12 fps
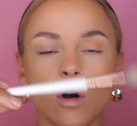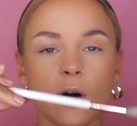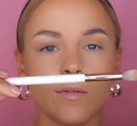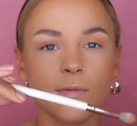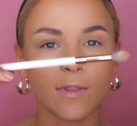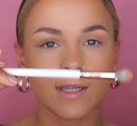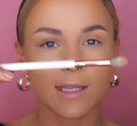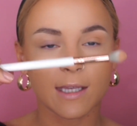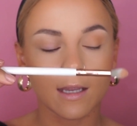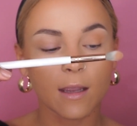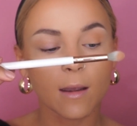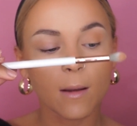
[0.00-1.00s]
of
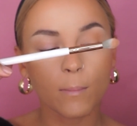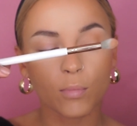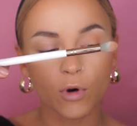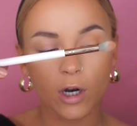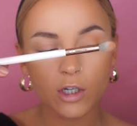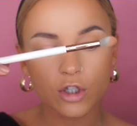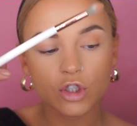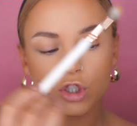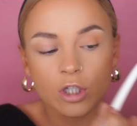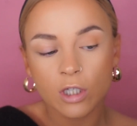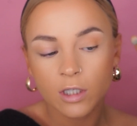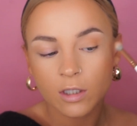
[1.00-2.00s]
the
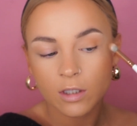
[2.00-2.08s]
brush,